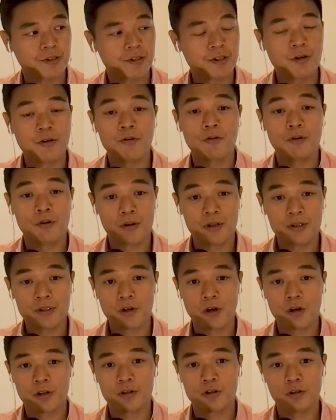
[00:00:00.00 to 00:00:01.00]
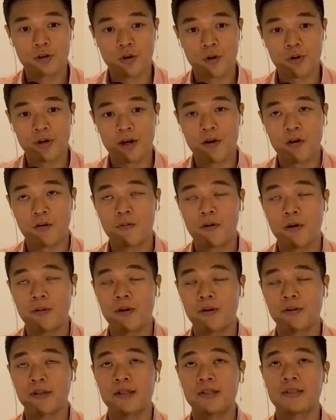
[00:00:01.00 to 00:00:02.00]
So when I was talking to Golda
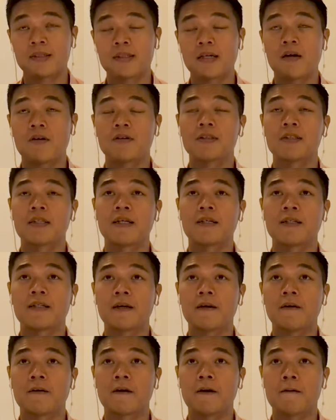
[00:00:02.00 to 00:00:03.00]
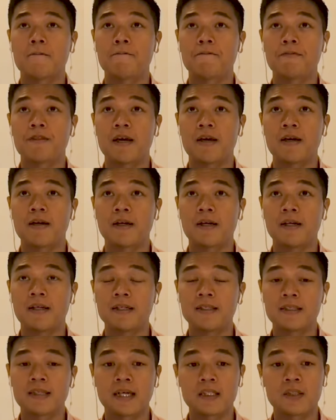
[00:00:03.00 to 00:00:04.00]
about this, I was saying that, okay, then in
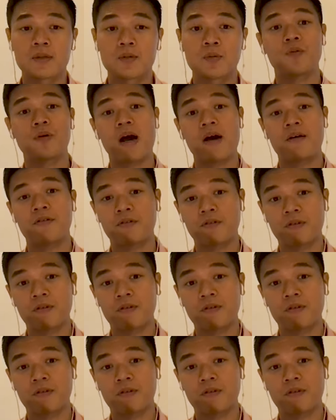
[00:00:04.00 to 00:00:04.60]
this case, we have